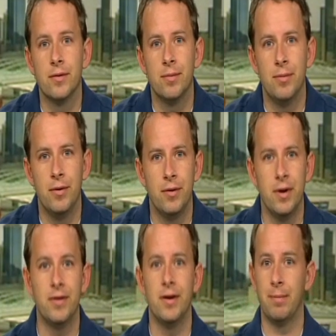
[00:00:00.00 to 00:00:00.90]
computer
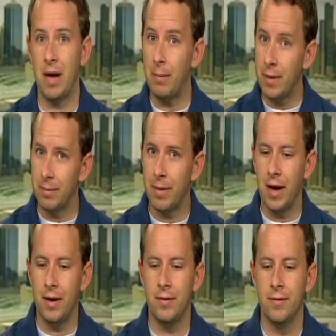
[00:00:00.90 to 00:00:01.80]
is in a public
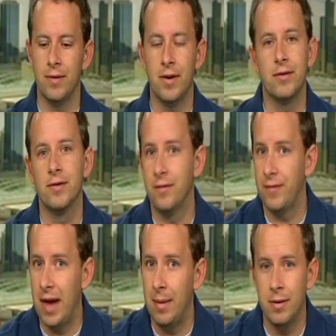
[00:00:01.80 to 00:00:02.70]
part of it, such as the
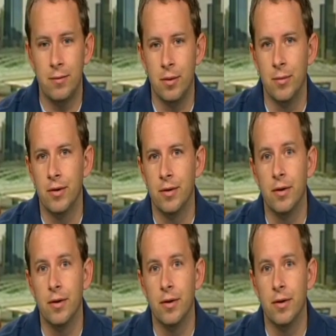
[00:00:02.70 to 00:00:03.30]
family room, not a